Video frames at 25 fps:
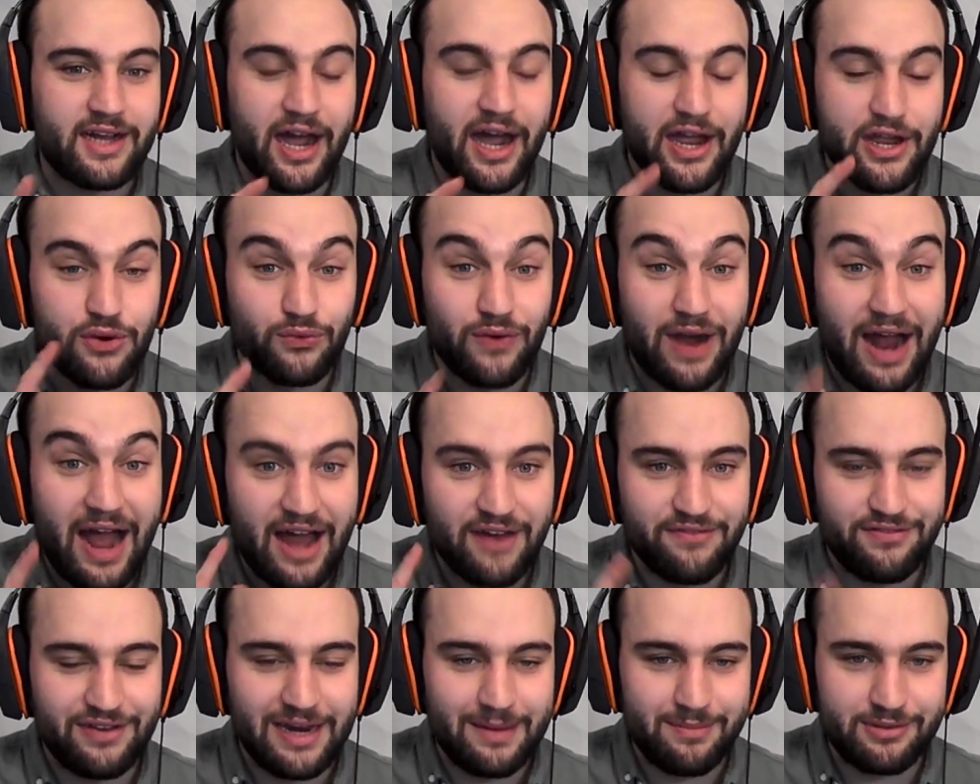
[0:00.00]
guy who
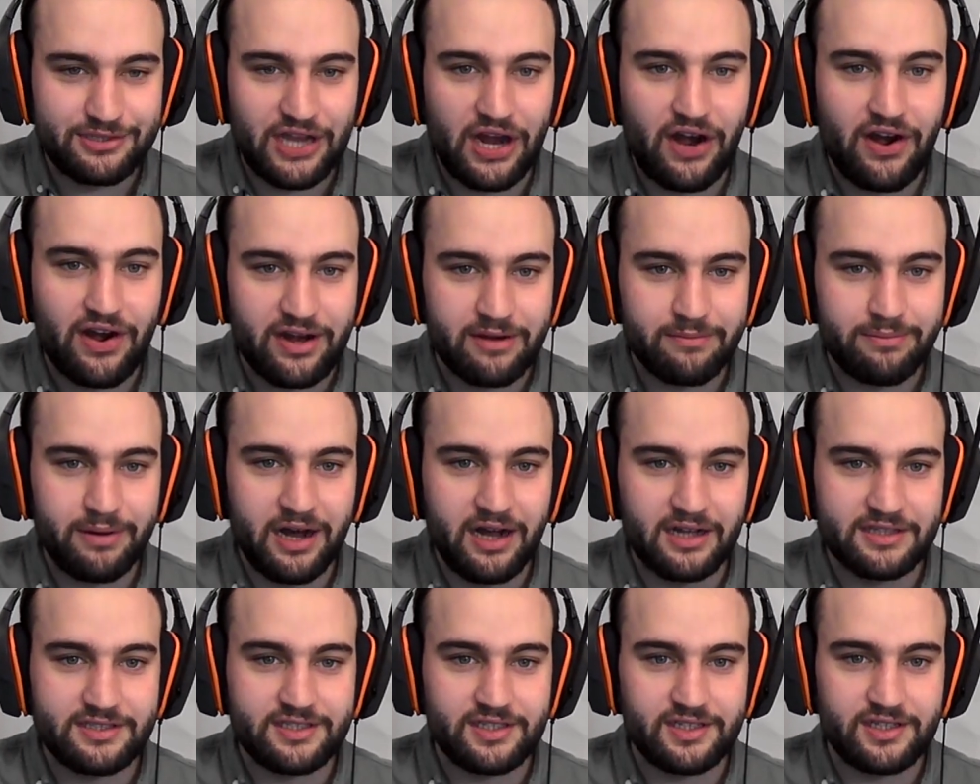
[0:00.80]
ran for Libertarian
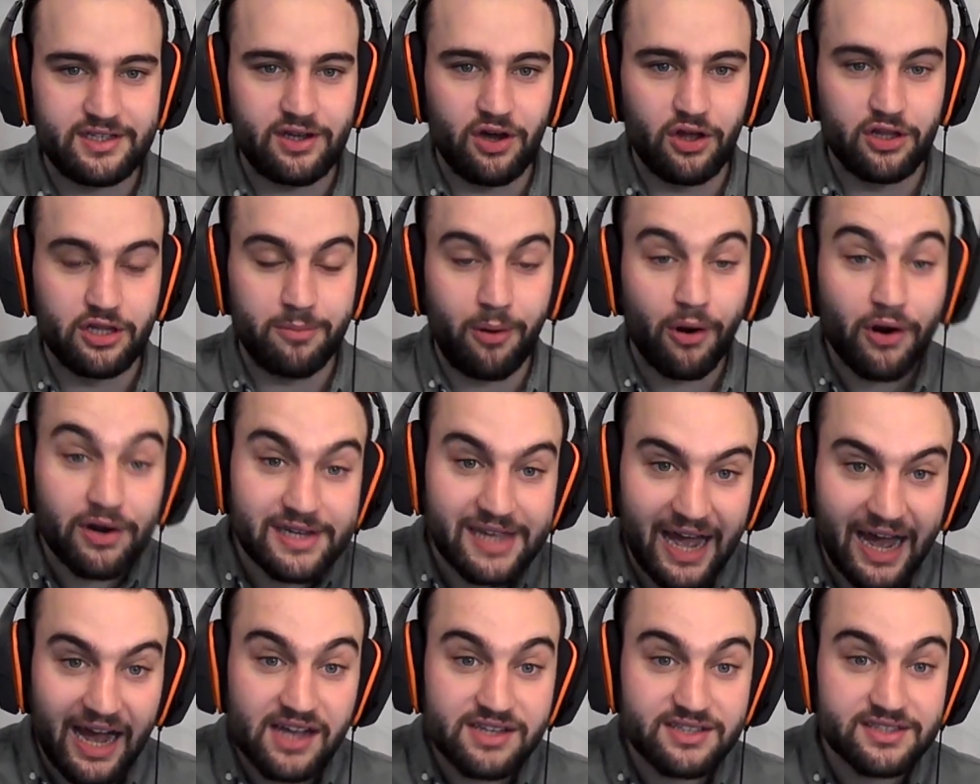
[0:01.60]
Party on the
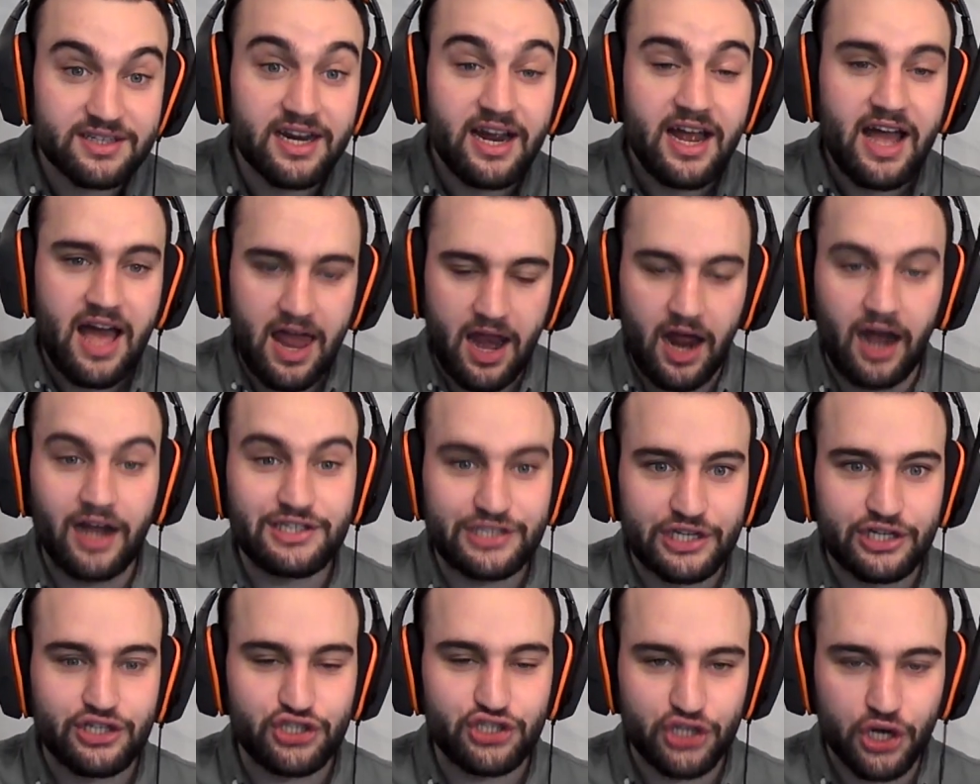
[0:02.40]
podcast, and I
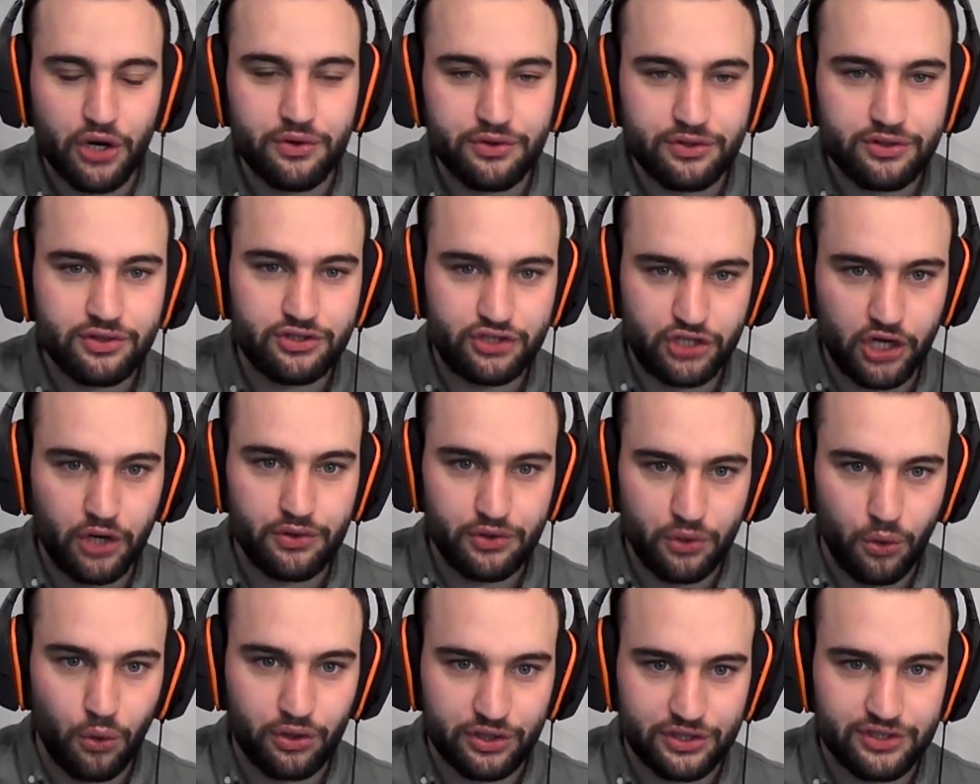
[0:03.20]
said Joe
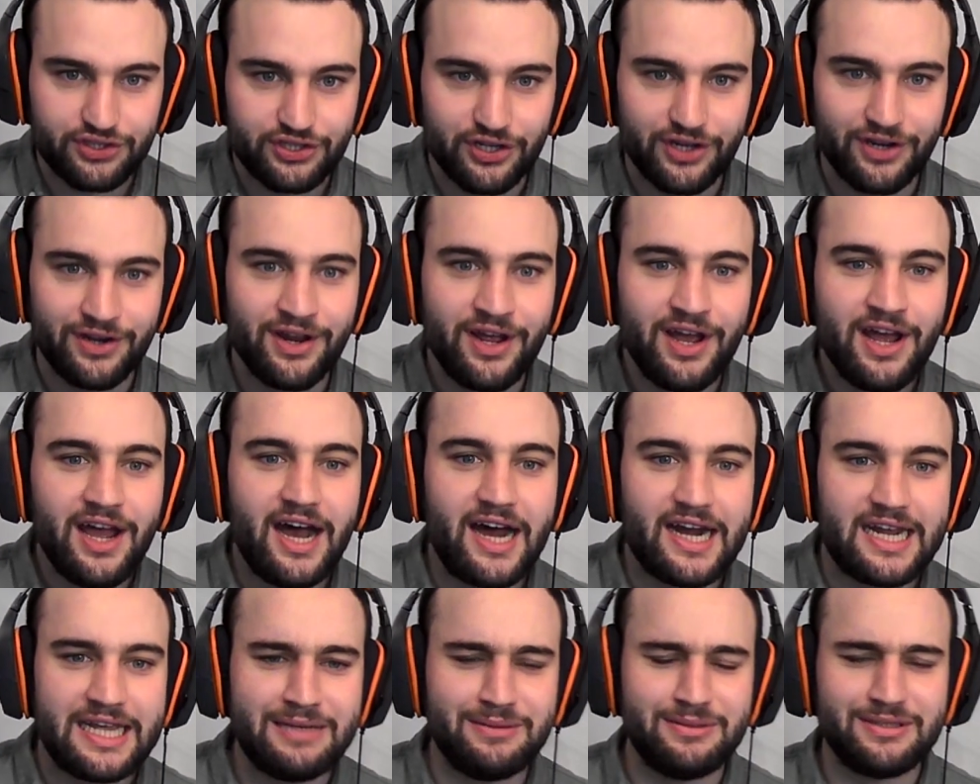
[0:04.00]
Jorgensen,
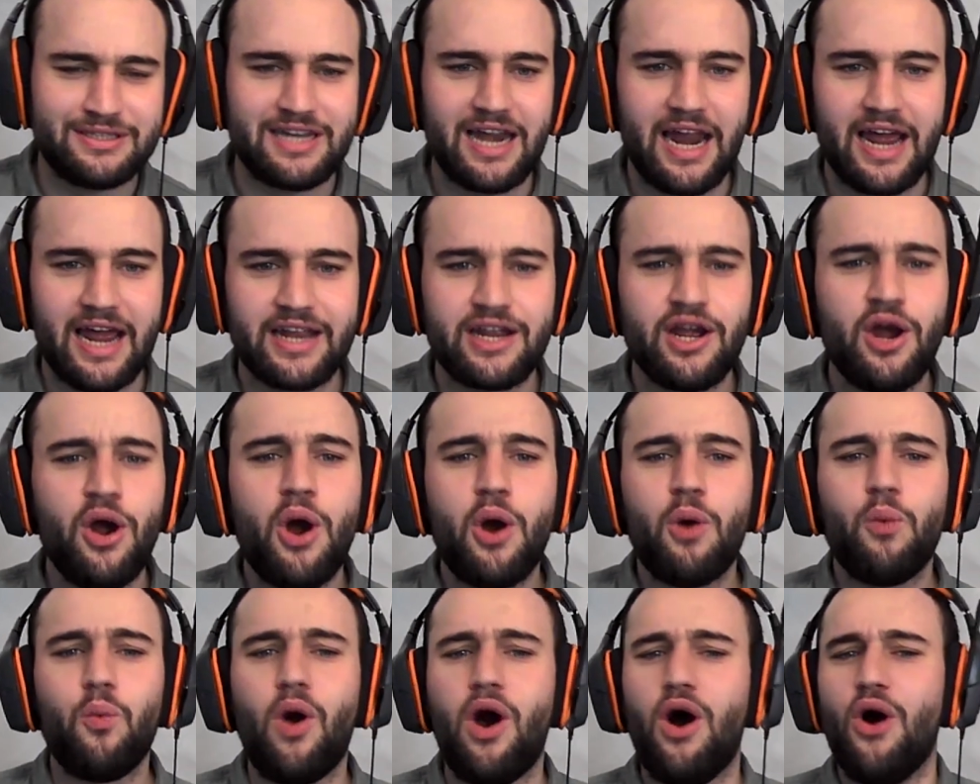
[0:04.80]
and he was like,
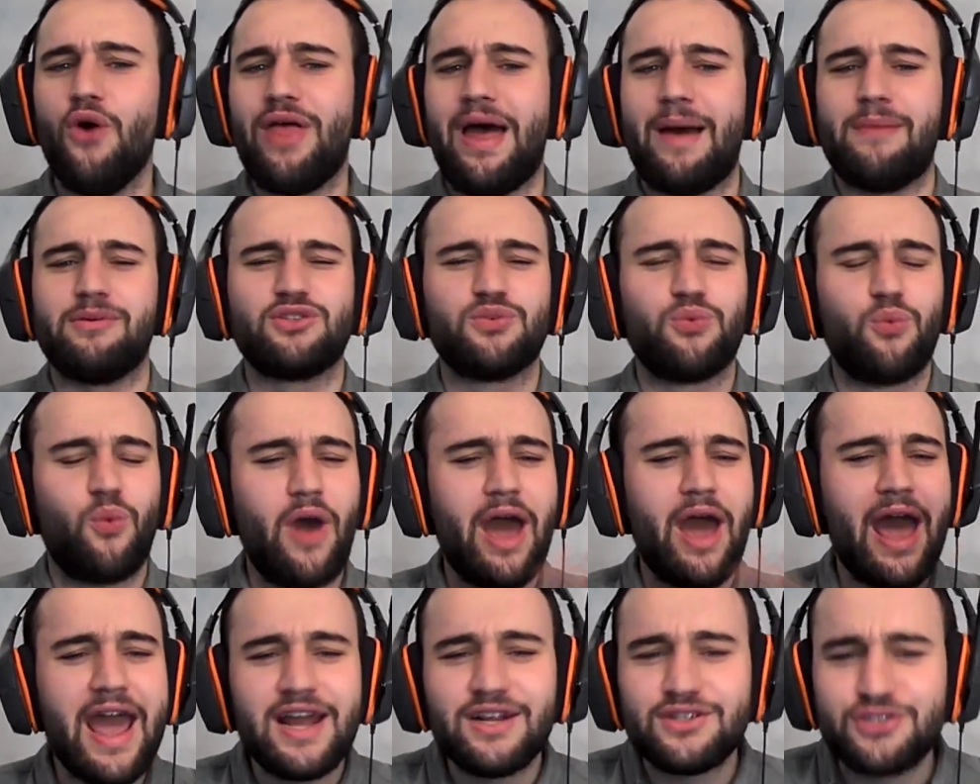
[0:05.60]
whoa, that was
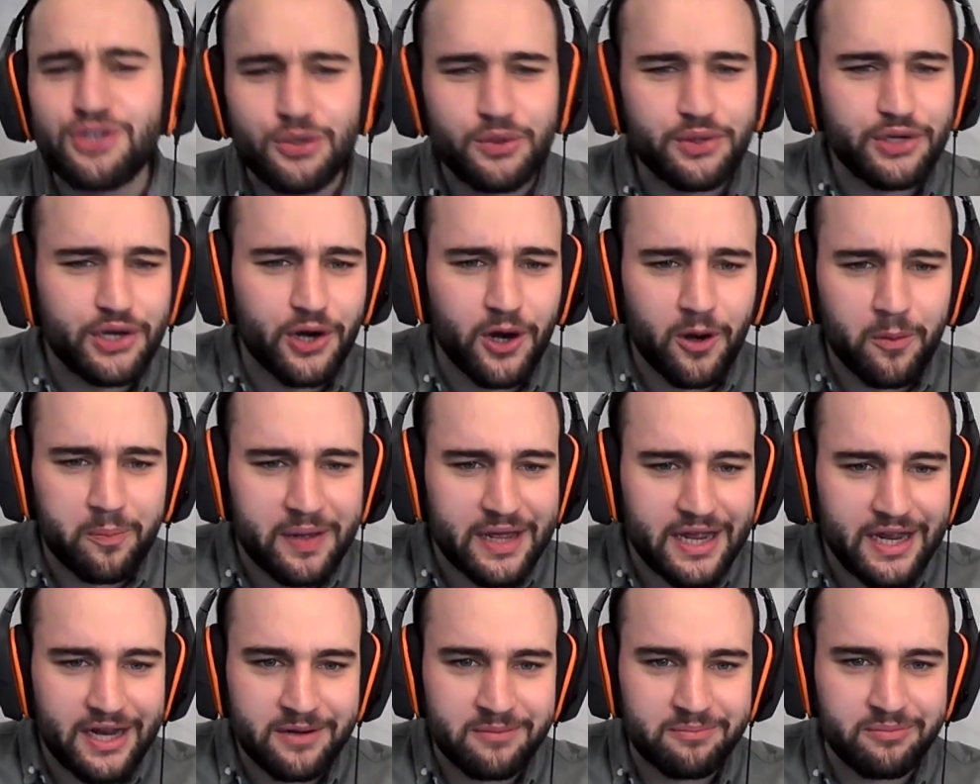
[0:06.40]
way too
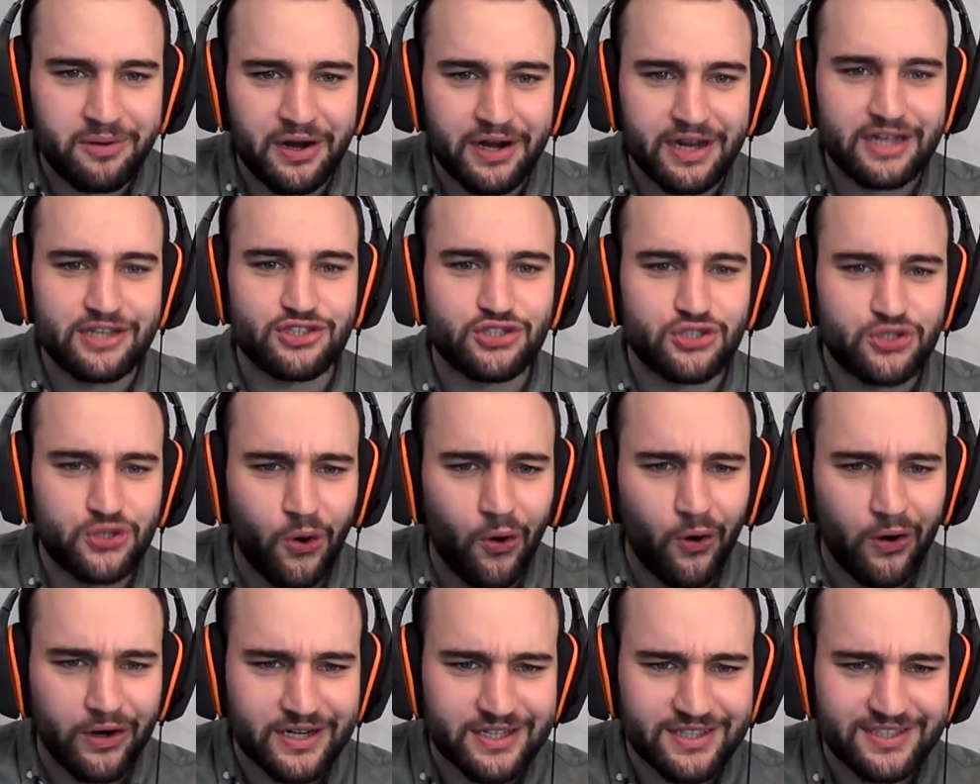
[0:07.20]
European, buddy. It's
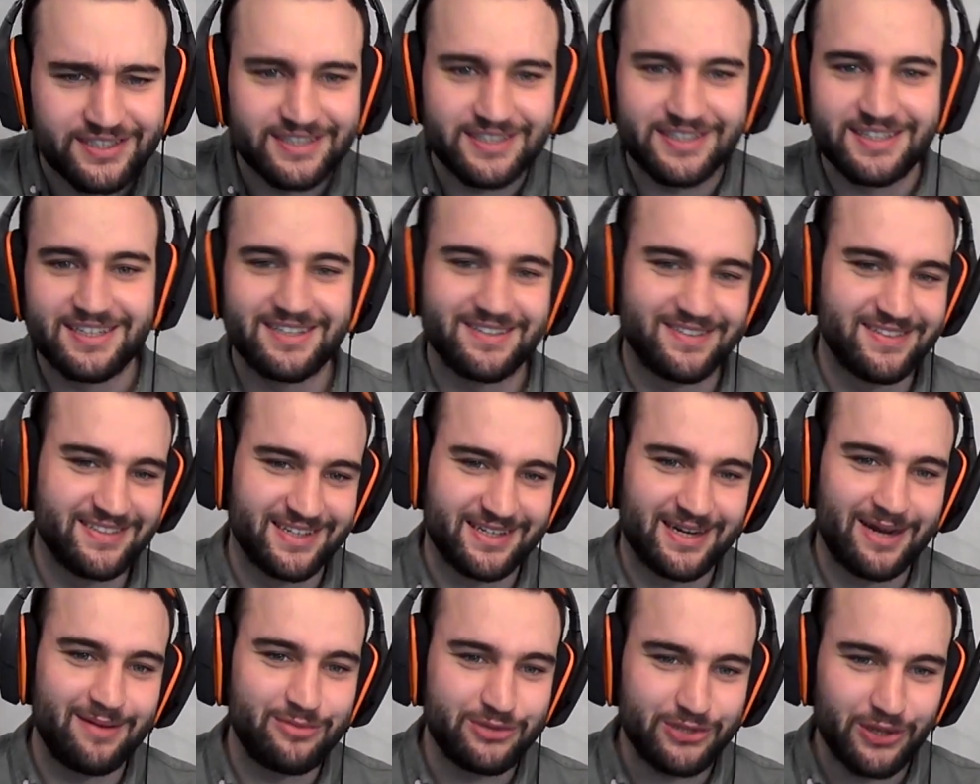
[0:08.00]
Jorgensen. And I was
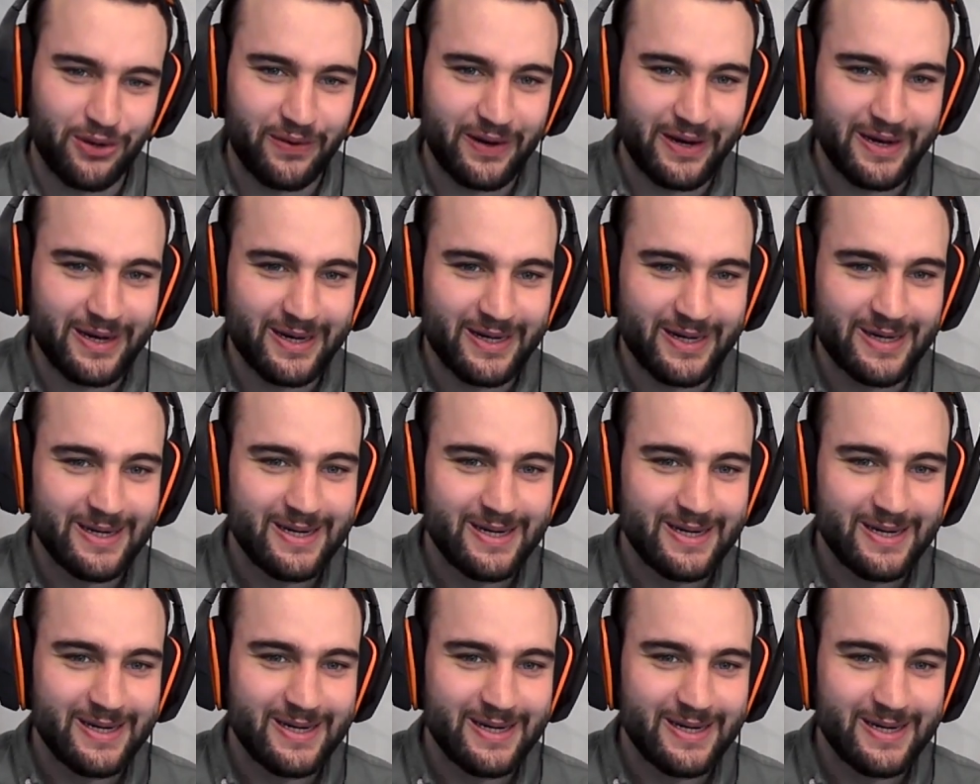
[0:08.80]
like, I'm sorry.